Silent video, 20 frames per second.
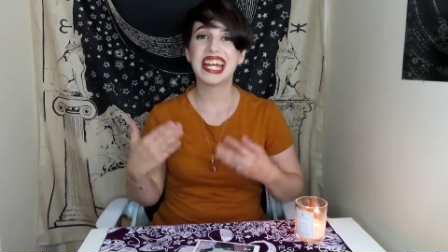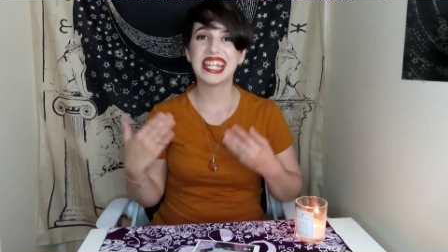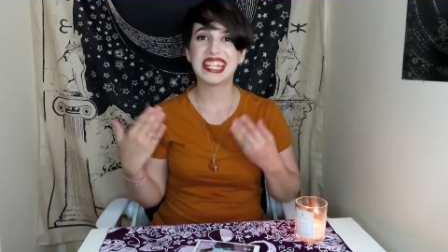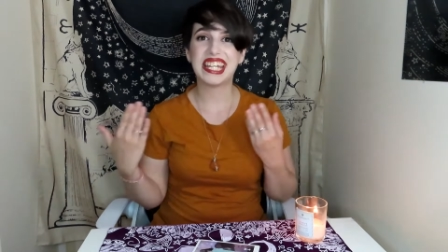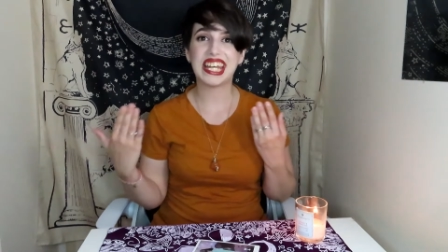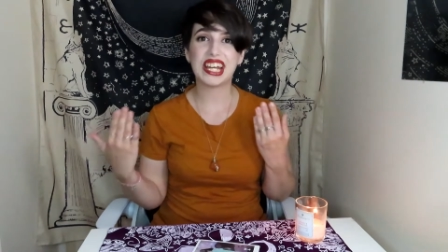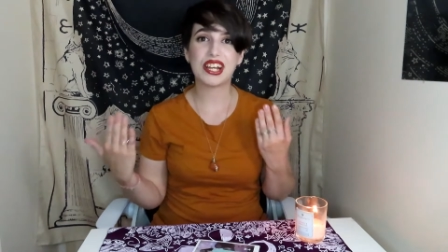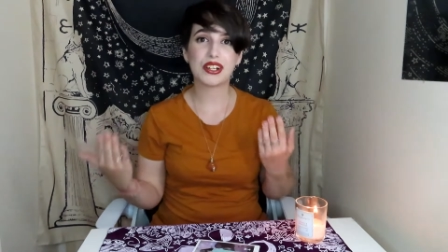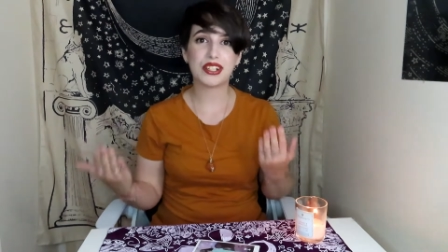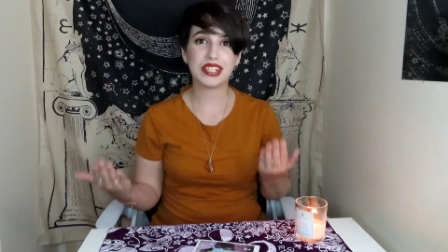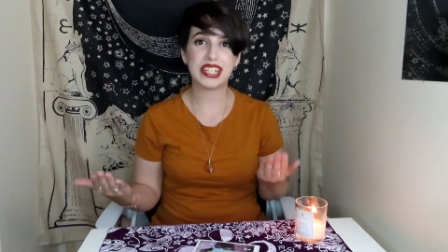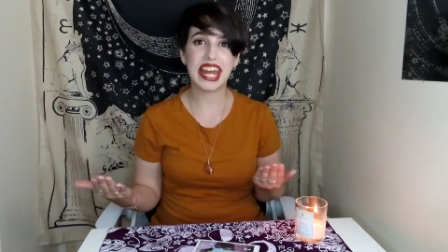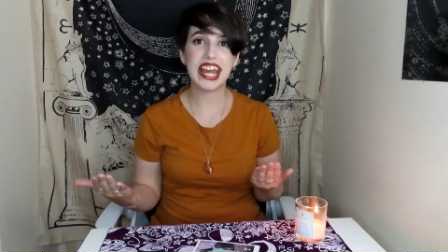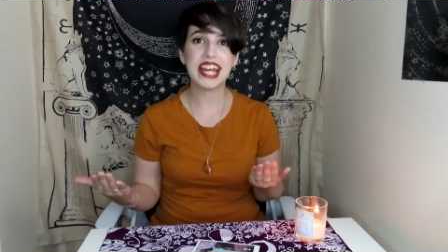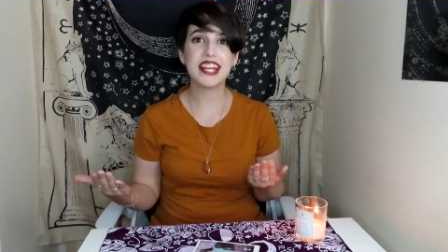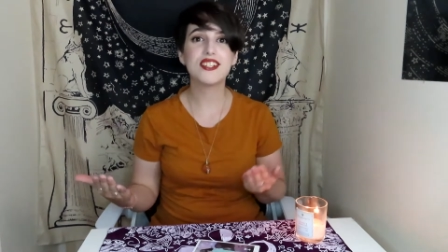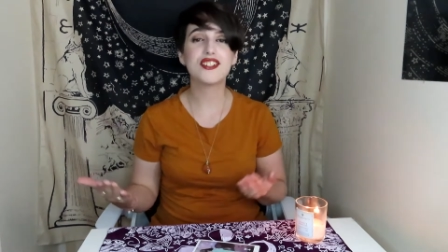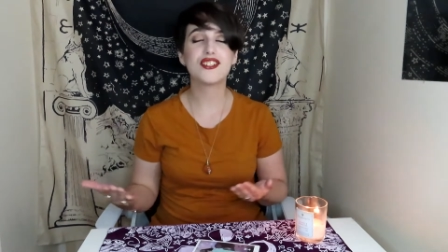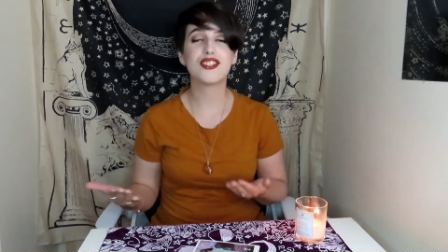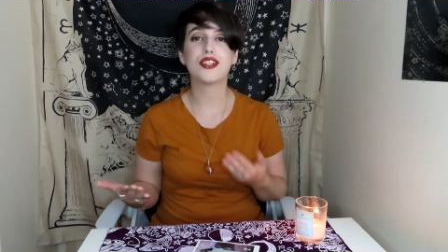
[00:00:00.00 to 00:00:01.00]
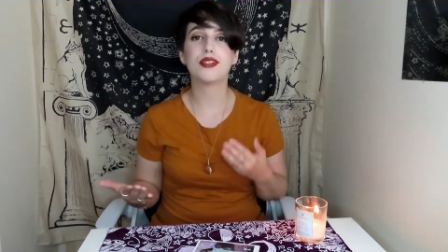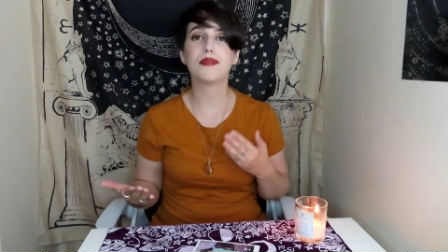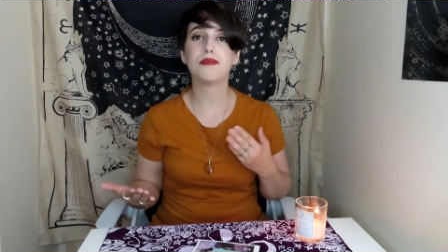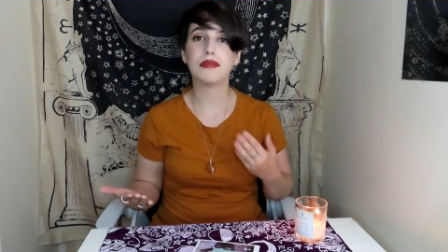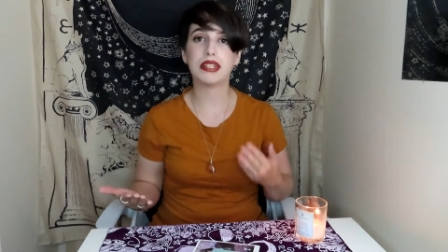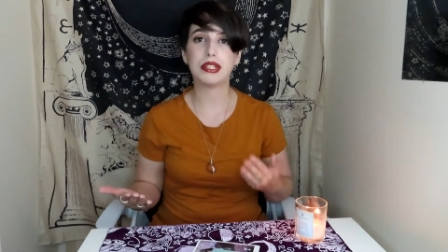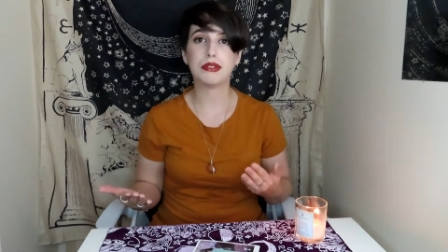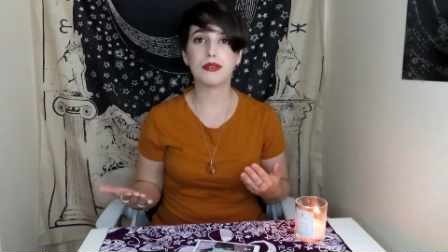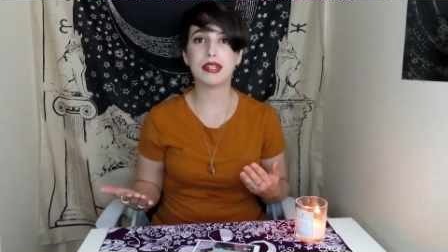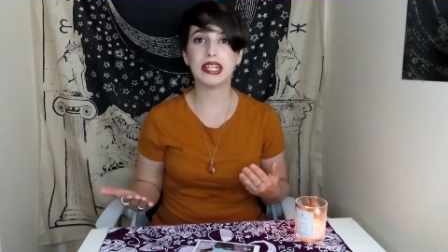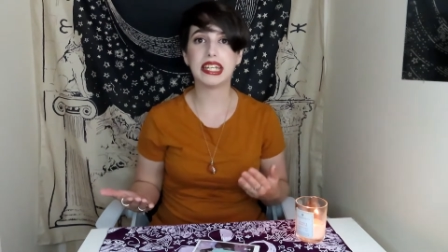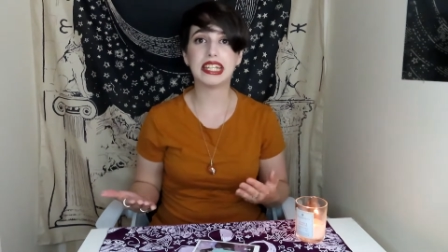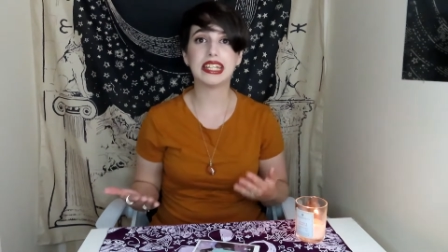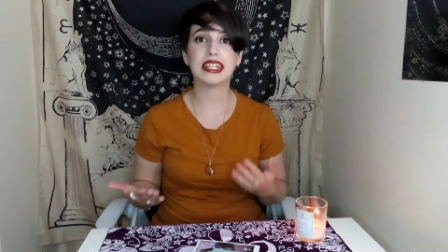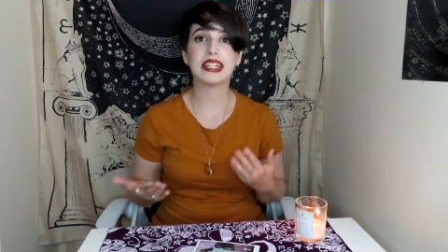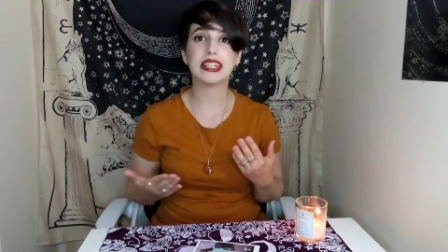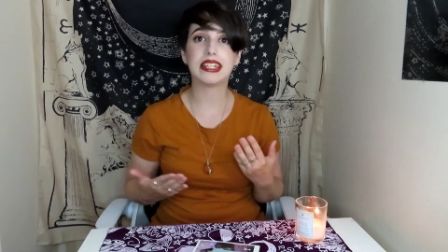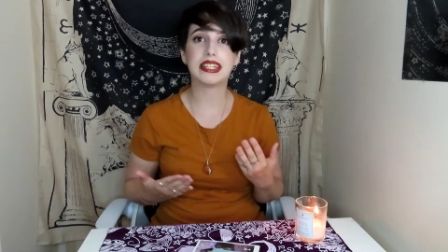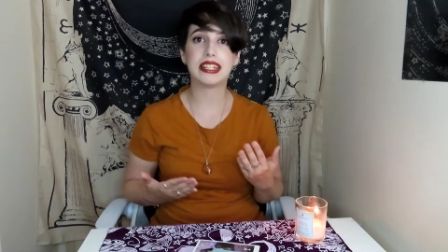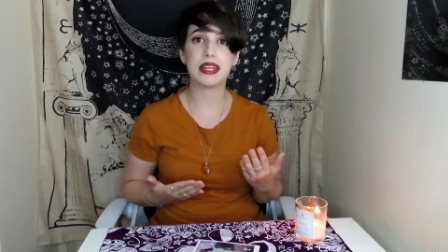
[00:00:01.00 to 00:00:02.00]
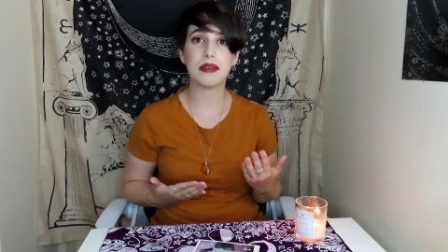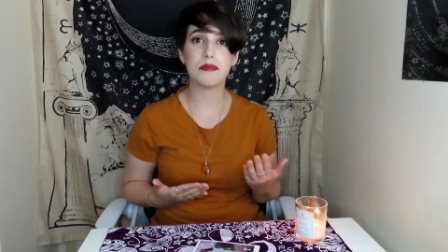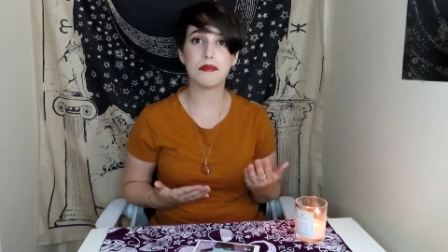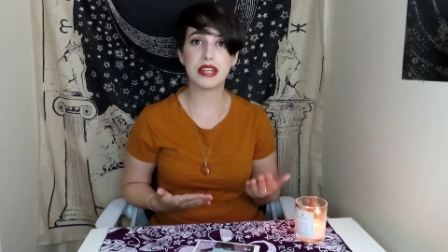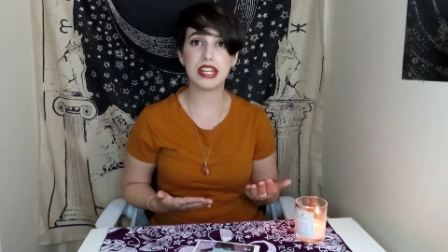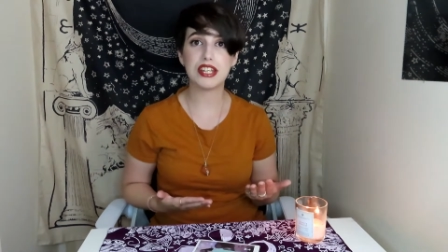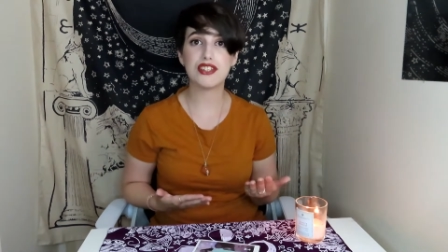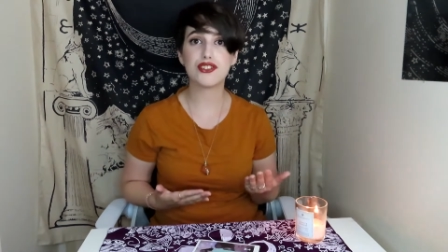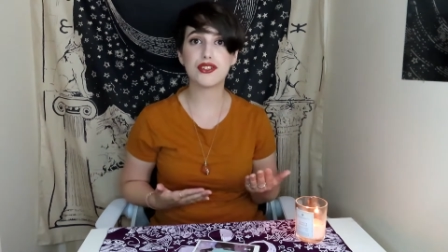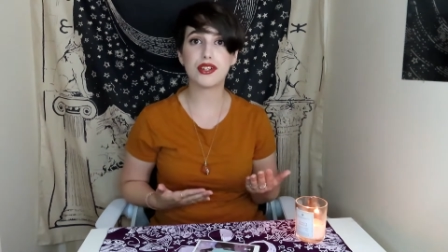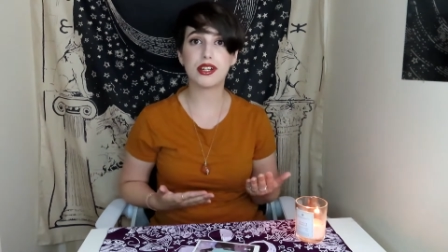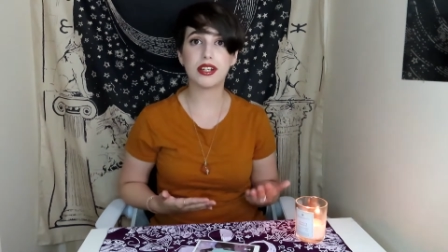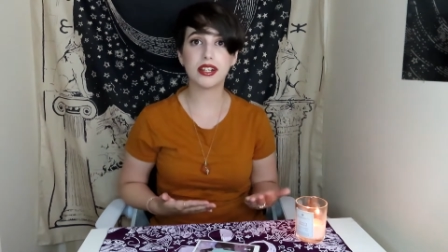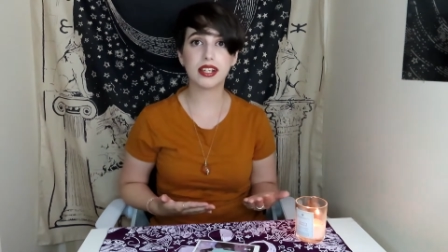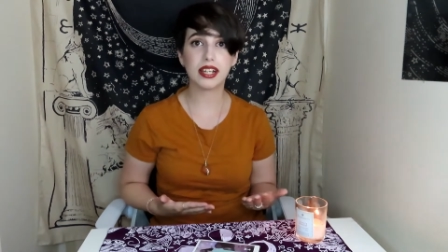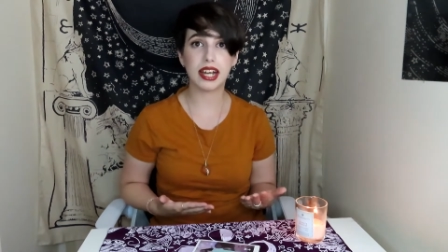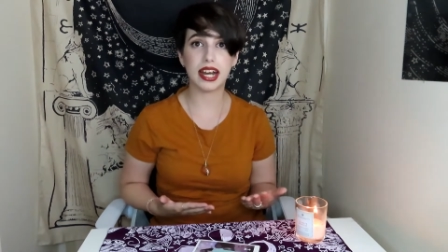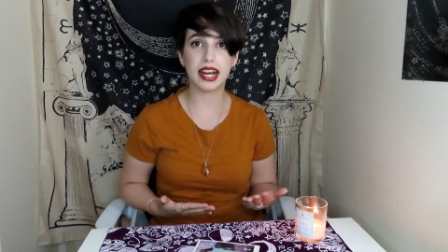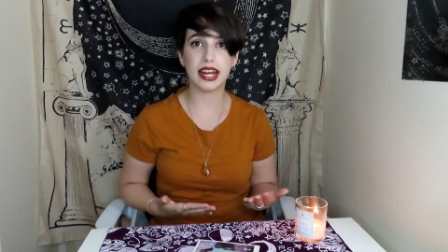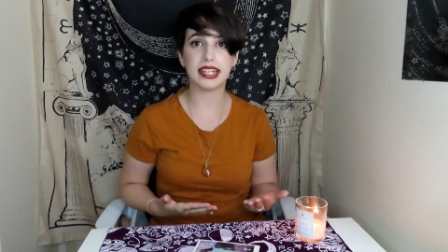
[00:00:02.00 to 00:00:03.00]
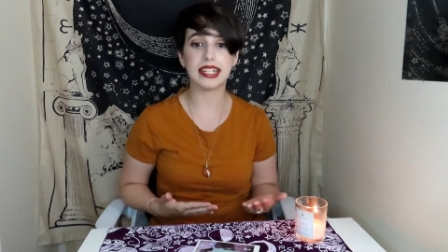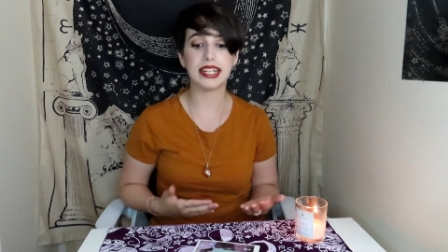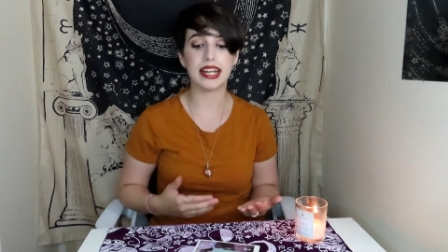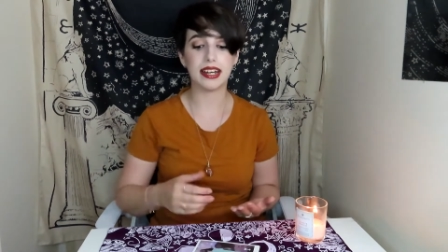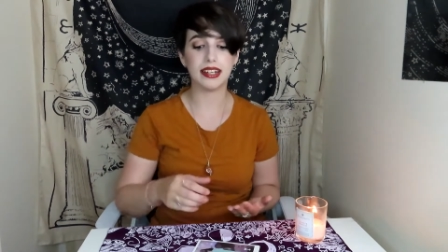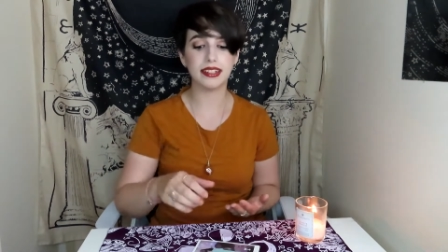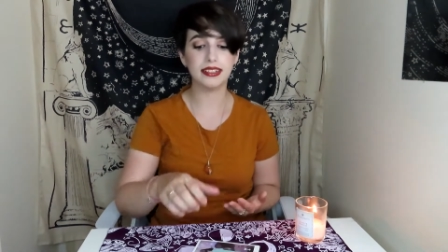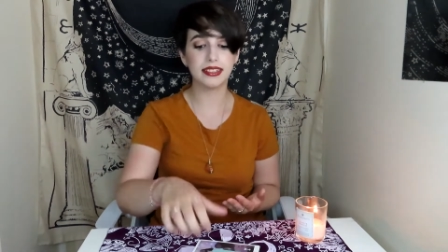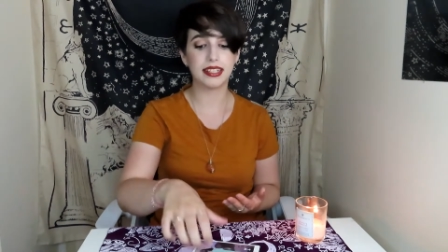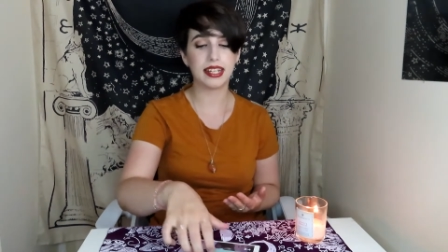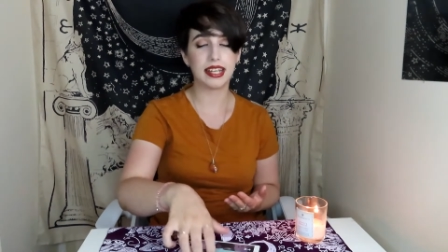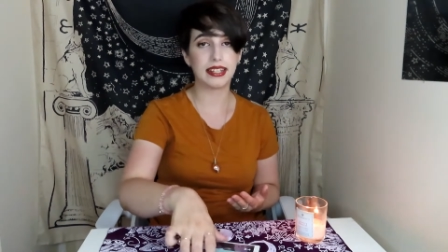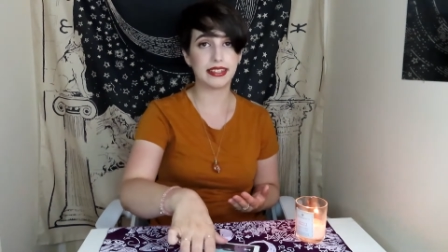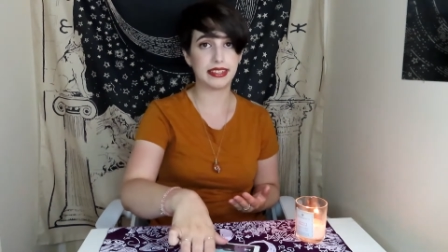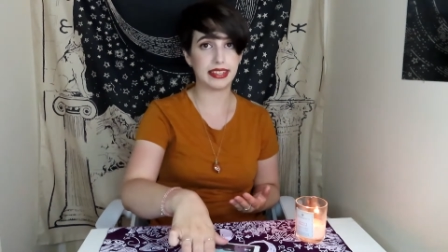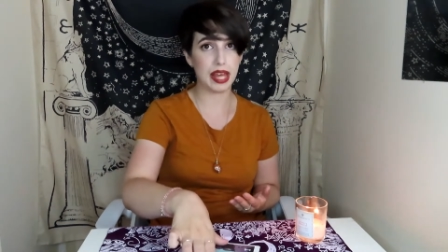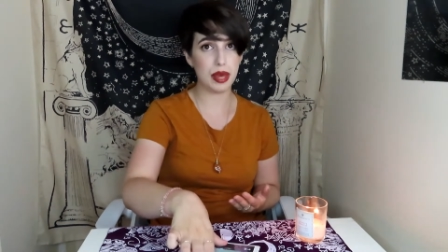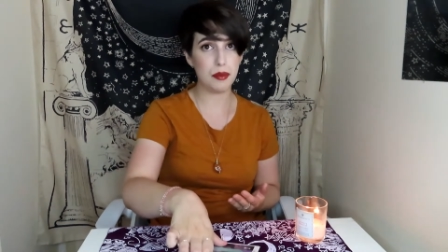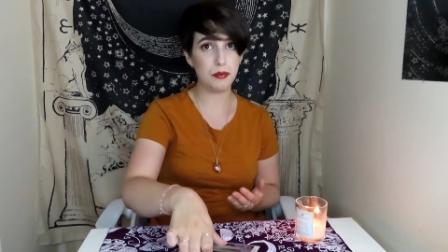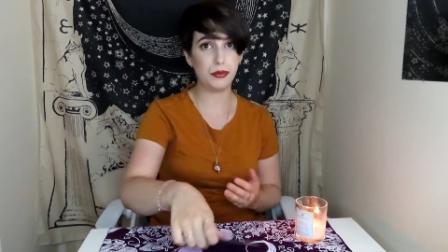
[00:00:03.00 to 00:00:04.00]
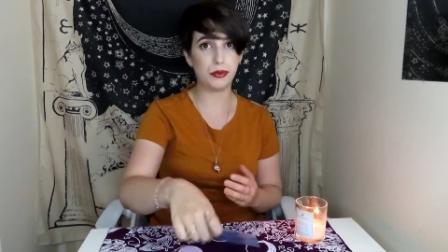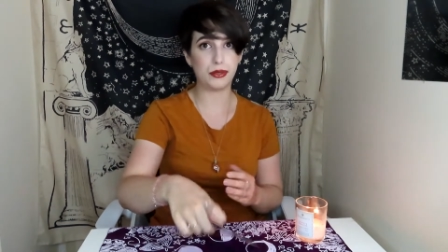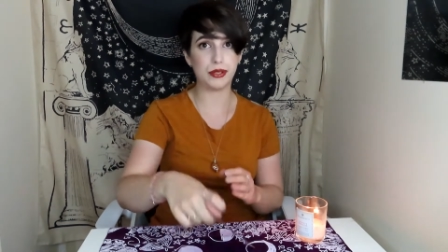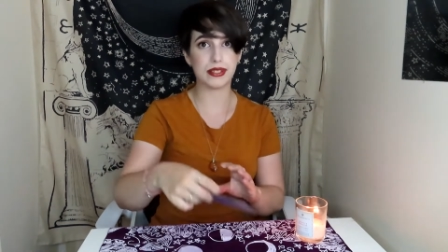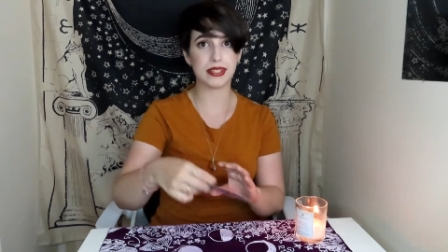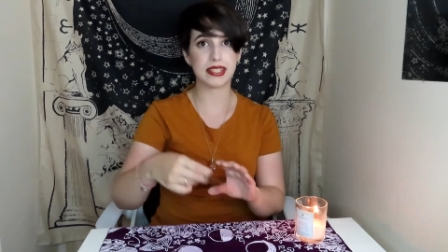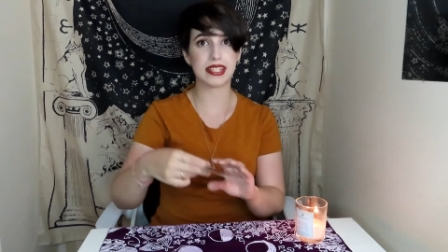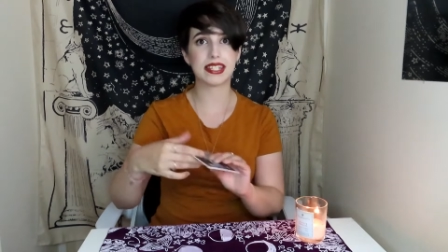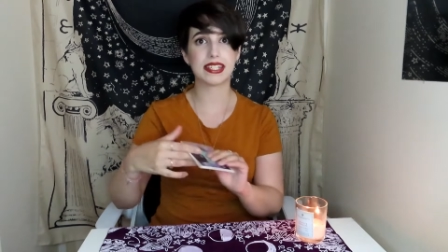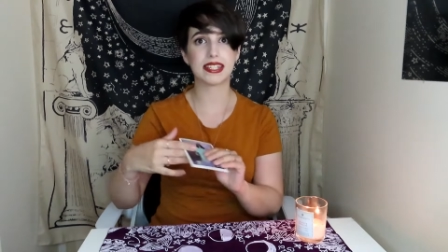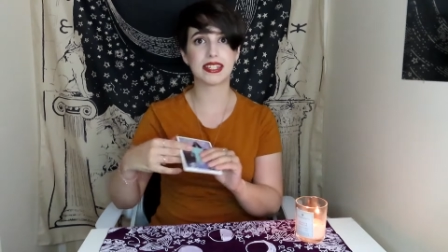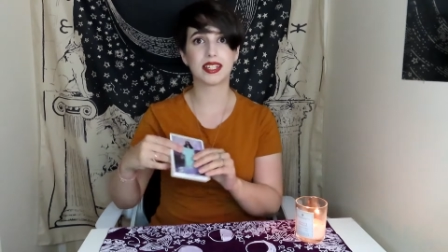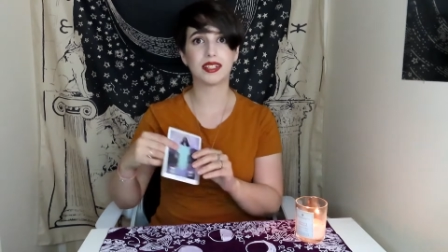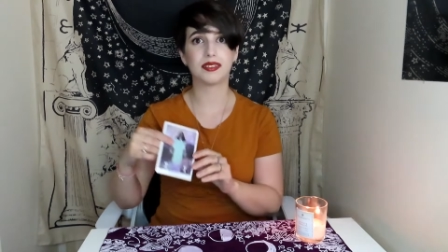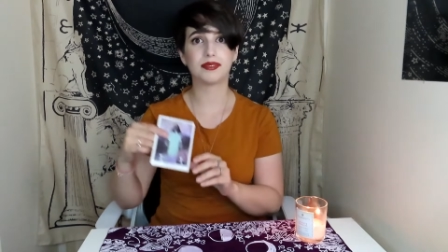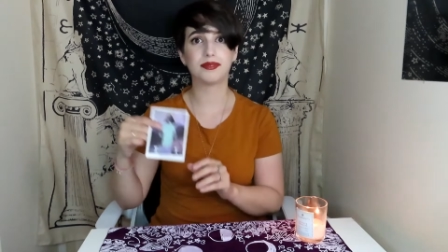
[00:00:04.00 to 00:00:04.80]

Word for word: the connection between the Major Arcana, Temperance,